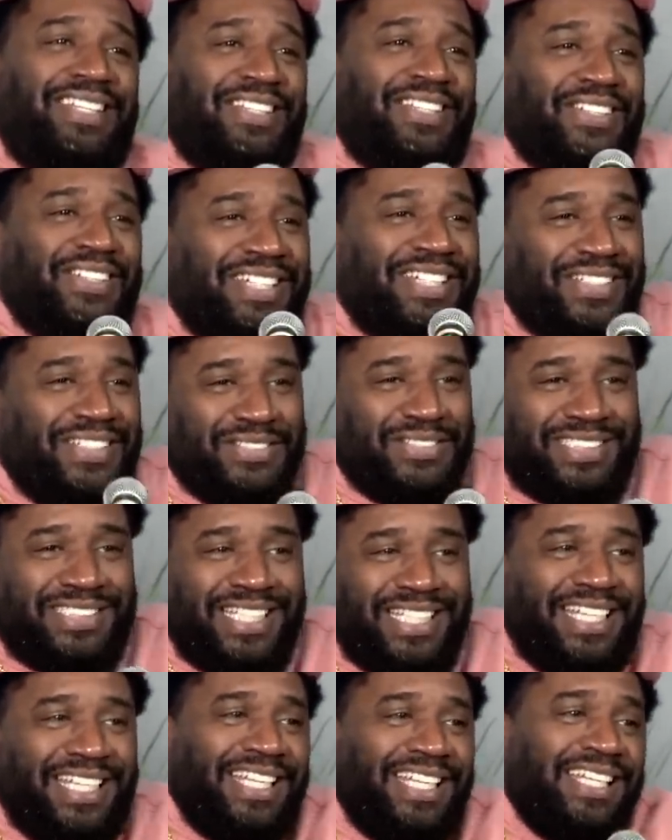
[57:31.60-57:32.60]
That motherfucker
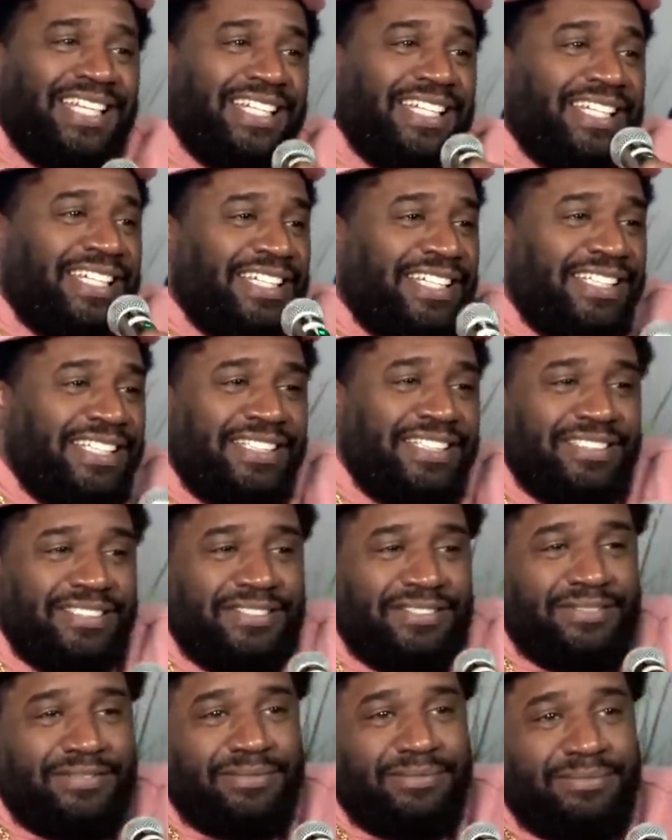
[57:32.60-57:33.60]
got what I'm
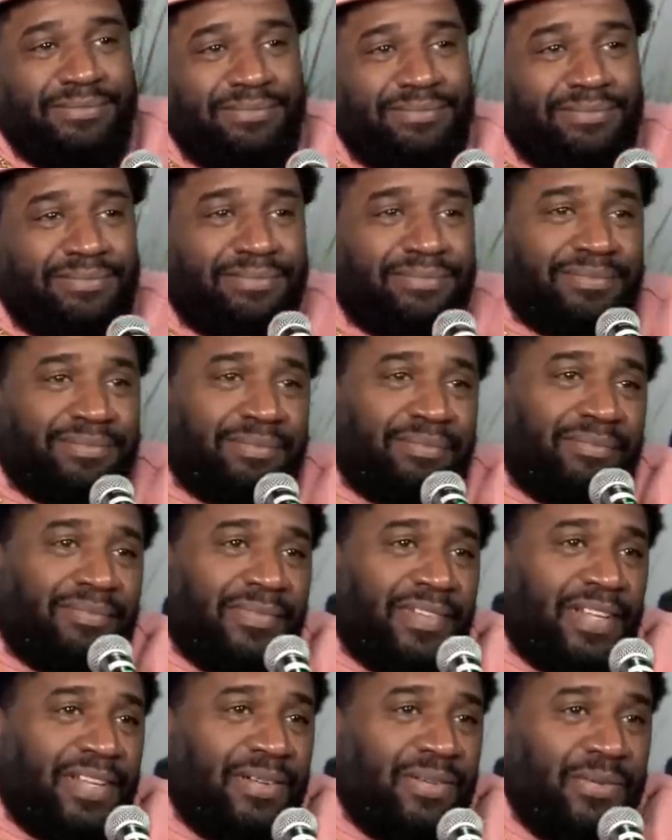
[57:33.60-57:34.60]
inch flat screen up
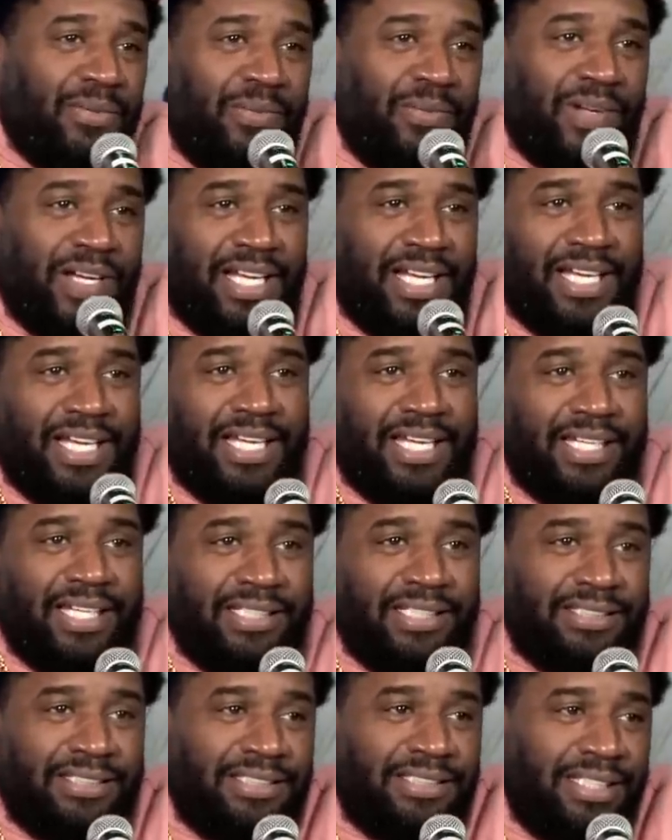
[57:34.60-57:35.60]
that motherfucker.
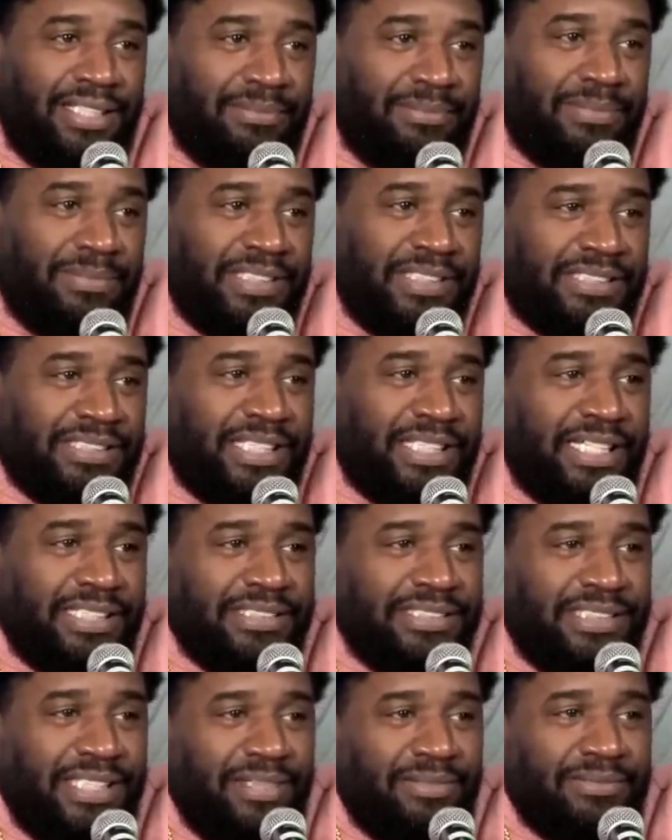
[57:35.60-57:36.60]
Right. That bitch
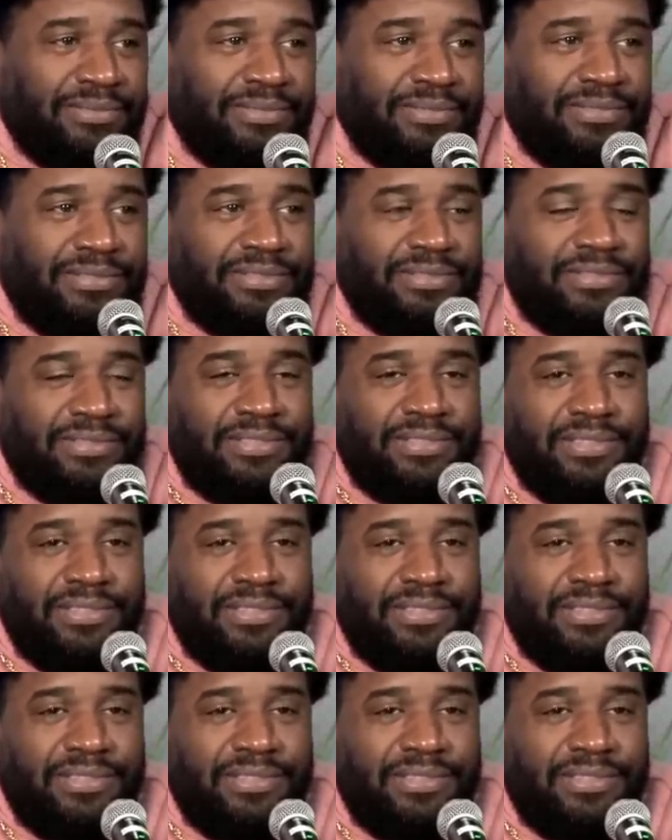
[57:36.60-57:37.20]
got them.